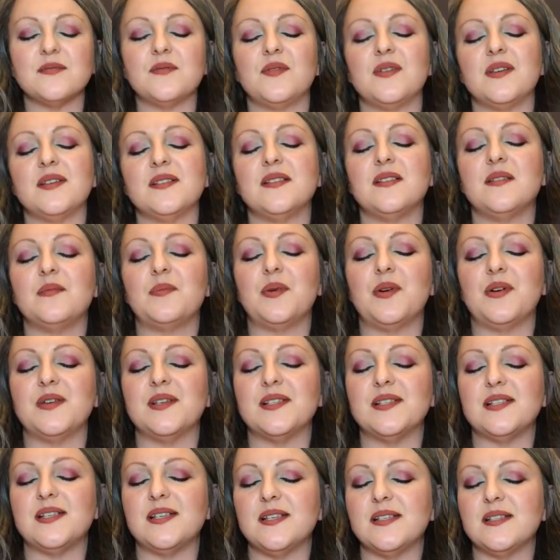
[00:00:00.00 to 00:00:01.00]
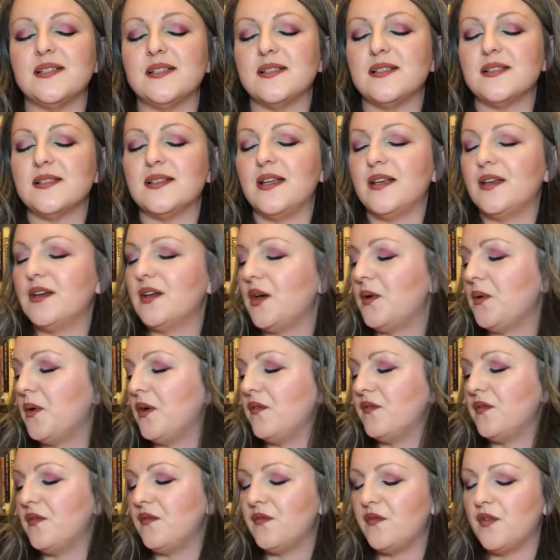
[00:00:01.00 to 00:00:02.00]
What is it Pisces is letting go
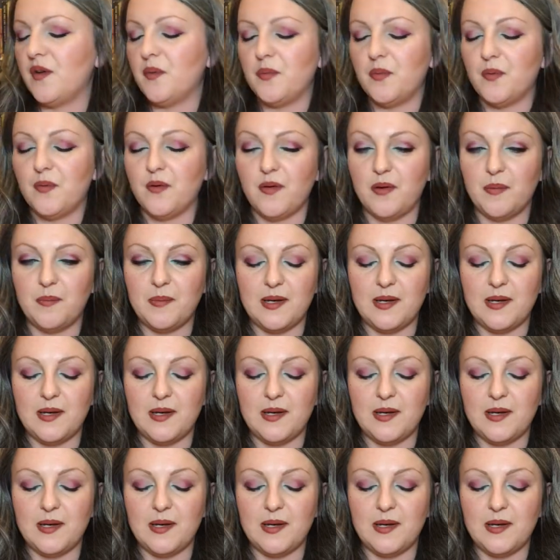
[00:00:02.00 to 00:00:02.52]
of in February,